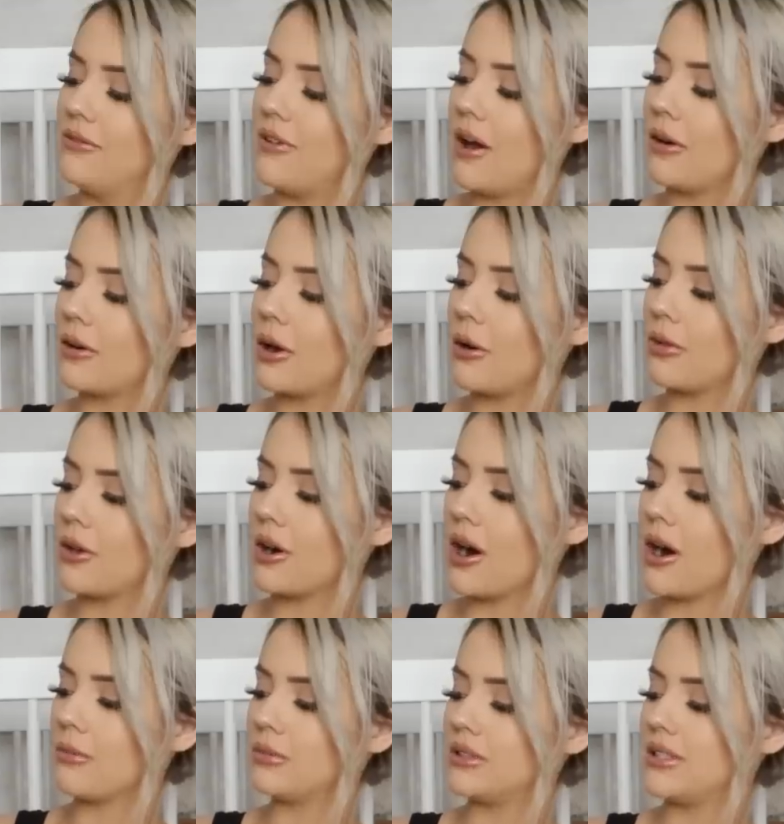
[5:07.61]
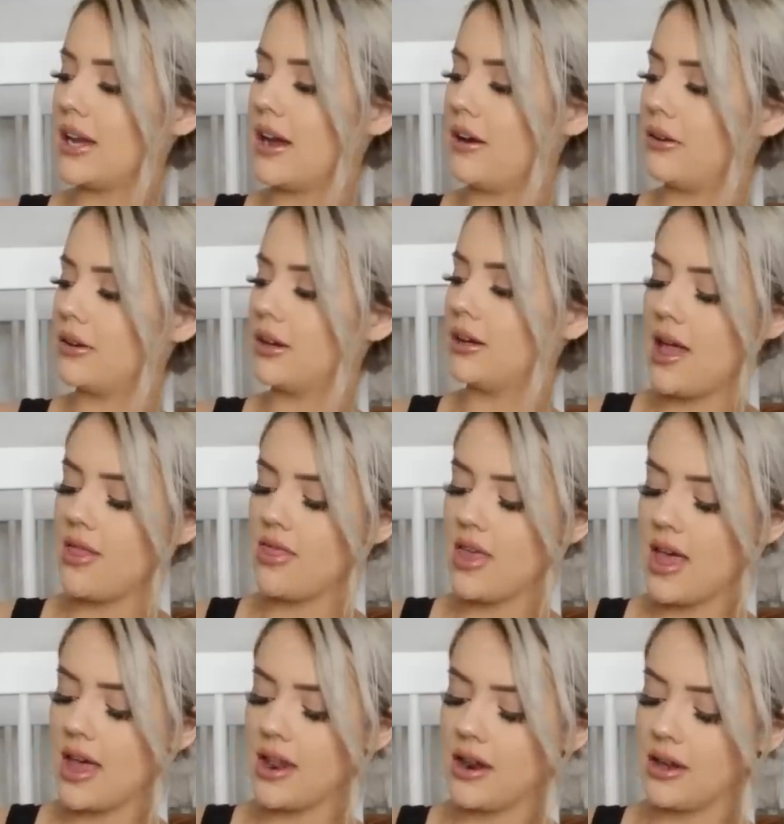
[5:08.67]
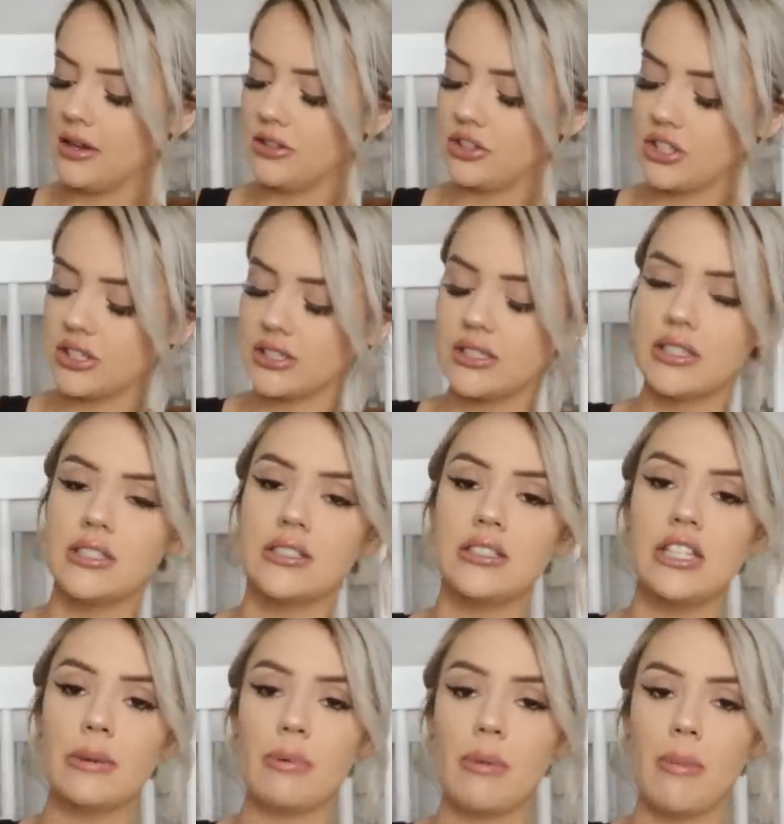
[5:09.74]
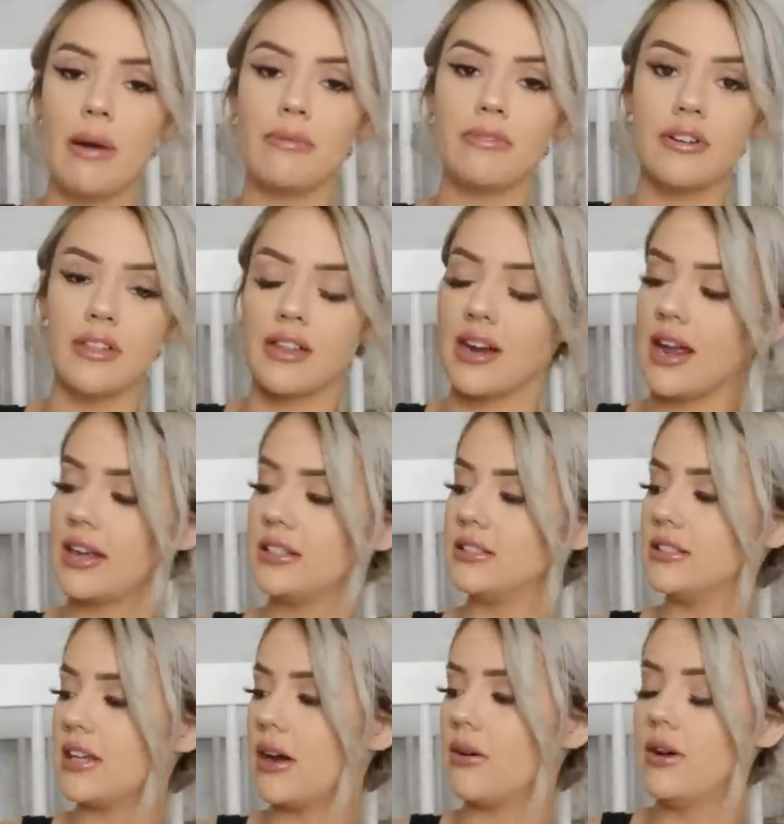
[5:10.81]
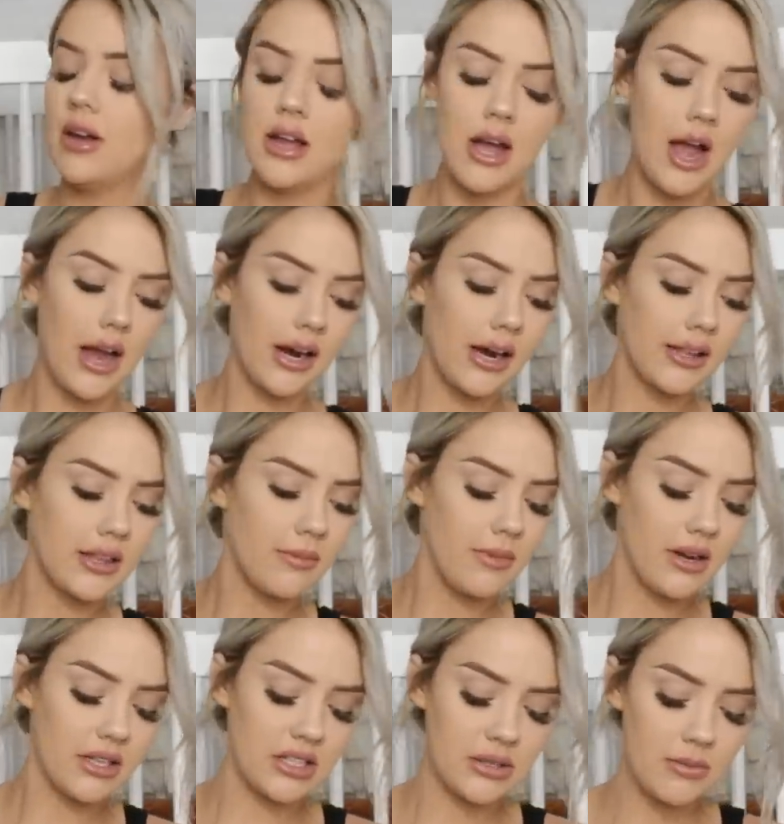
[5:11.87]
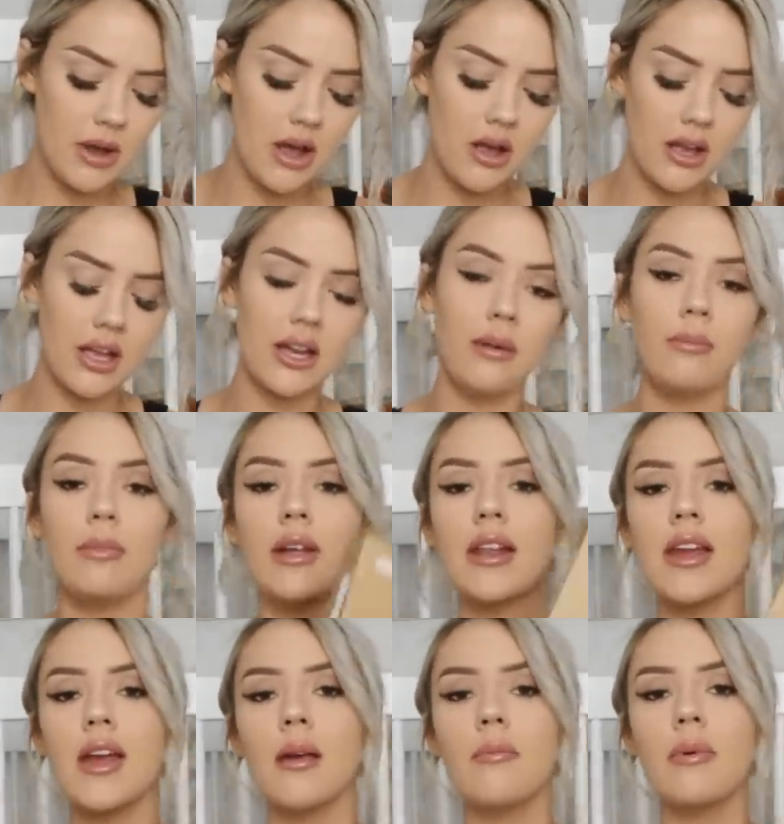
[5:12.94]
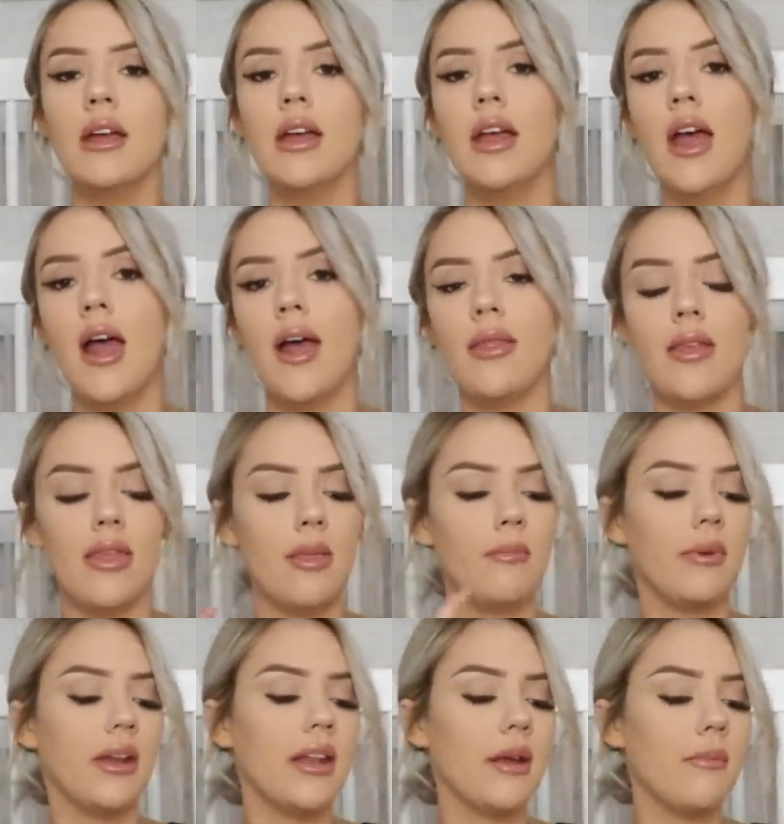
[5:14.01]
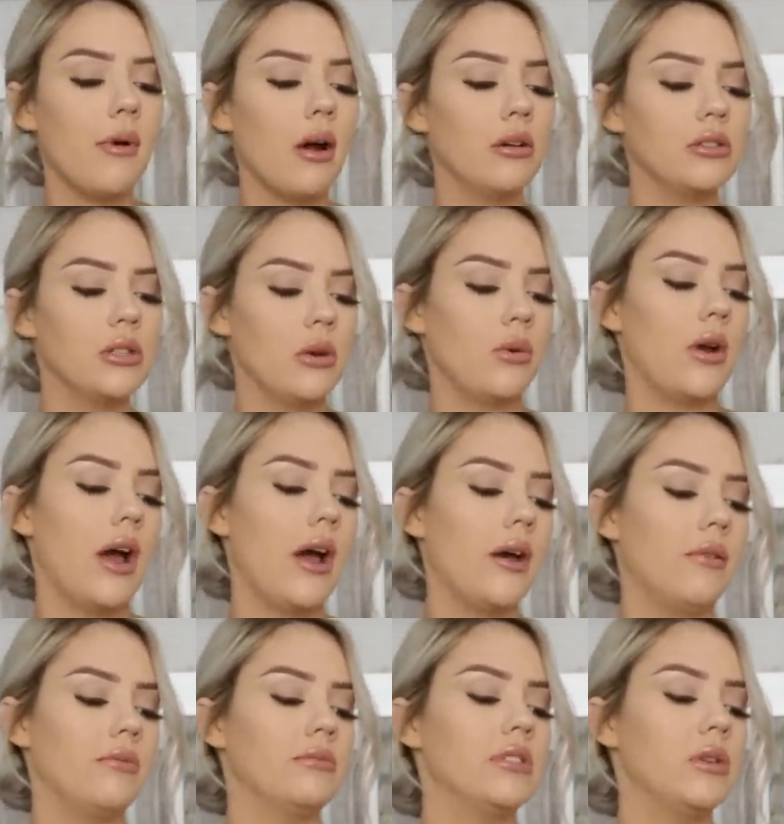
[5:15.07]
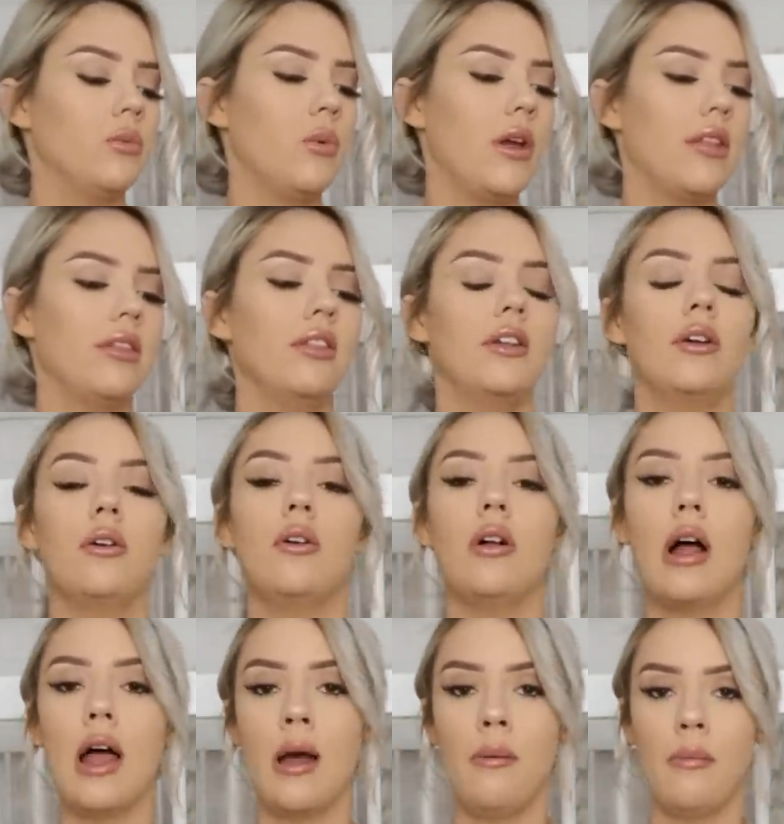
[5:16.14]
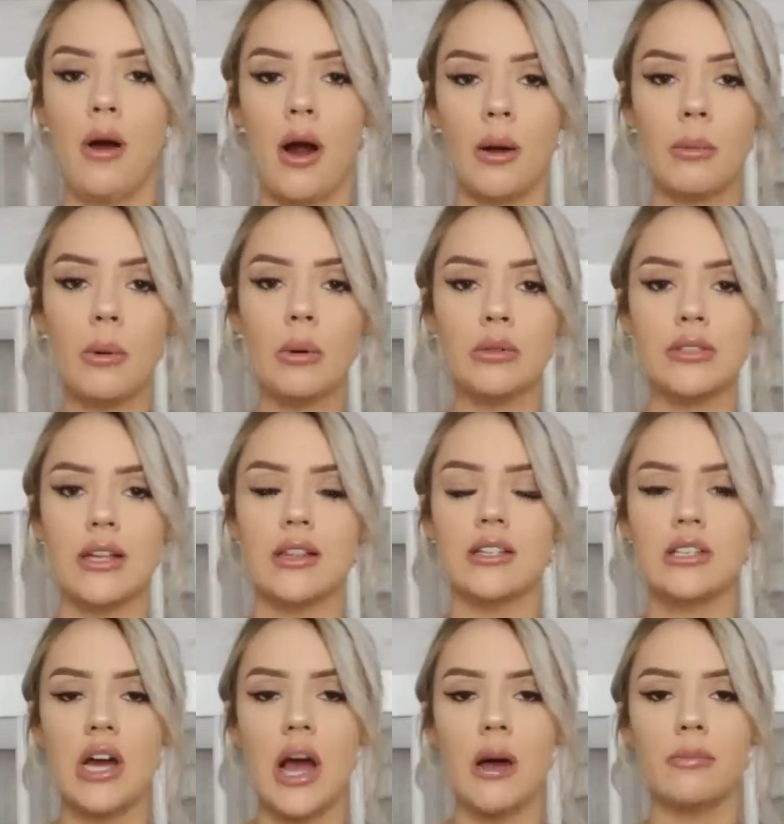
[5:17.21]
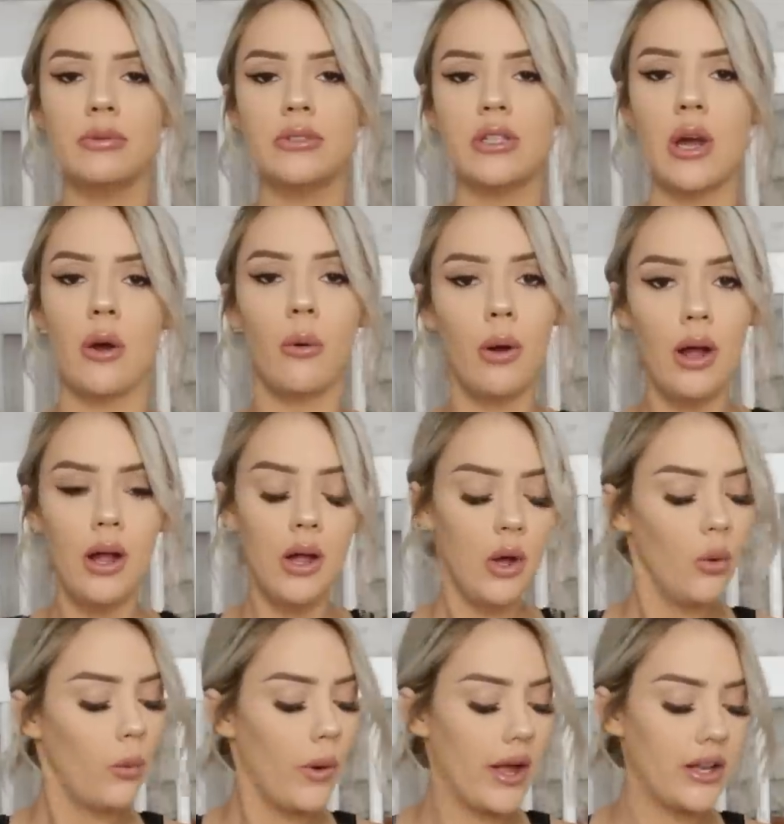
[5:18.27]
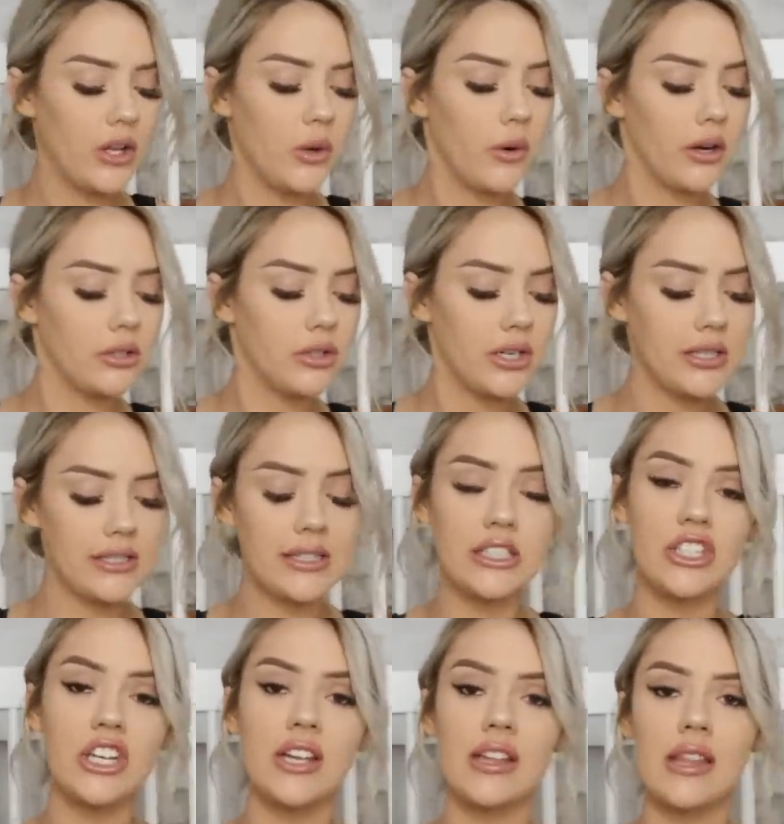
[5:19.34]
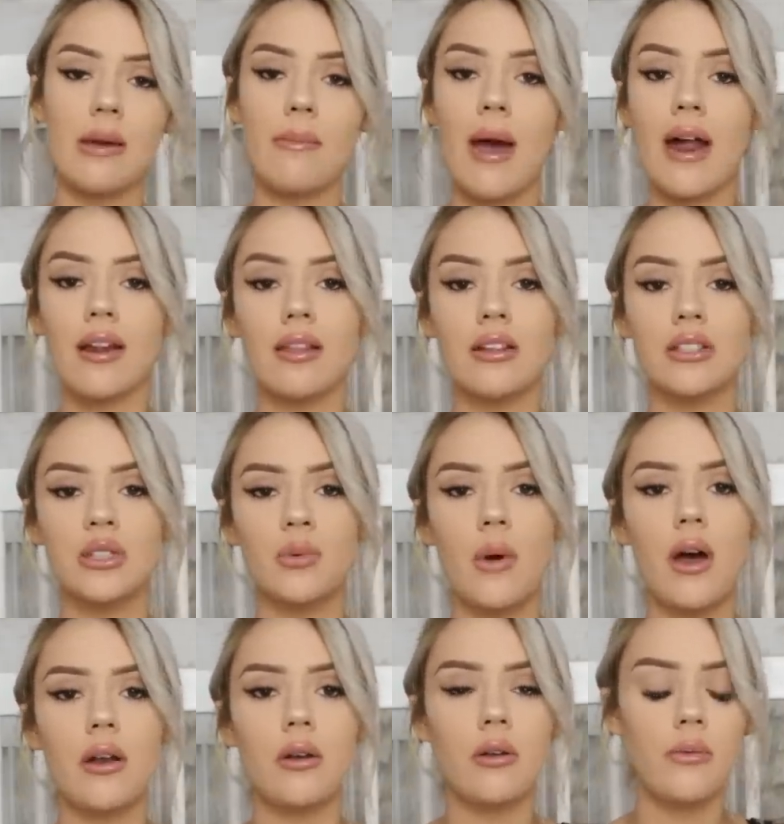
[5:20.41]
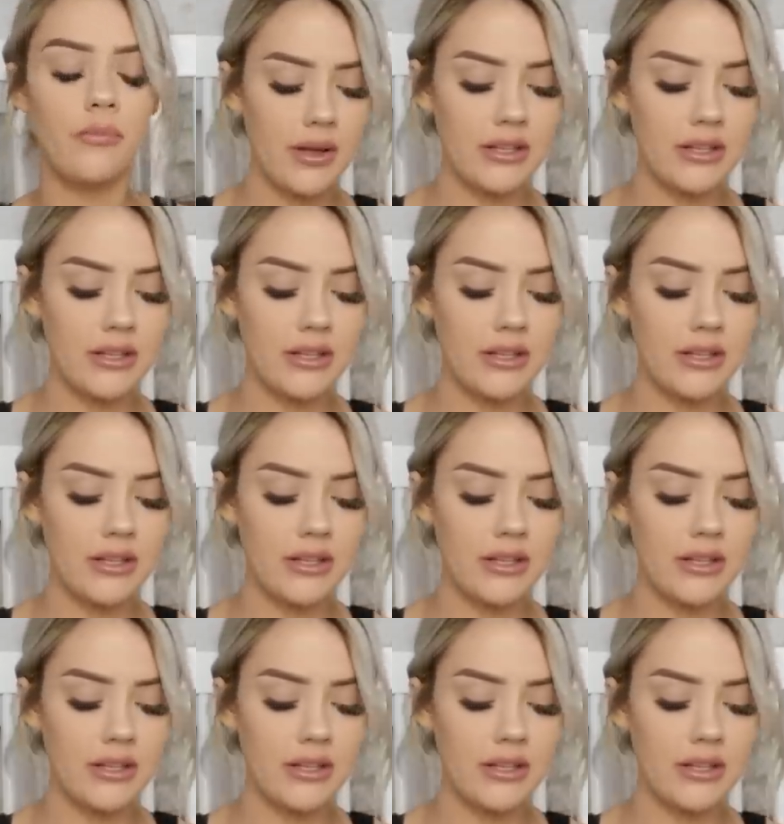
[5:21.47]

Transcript: velcro their arms down and then just zip them up for the night. So I got them in a small and a medium and then the medium also comes with little um, armholes at the top so when you are transitioning them out of the swaddle.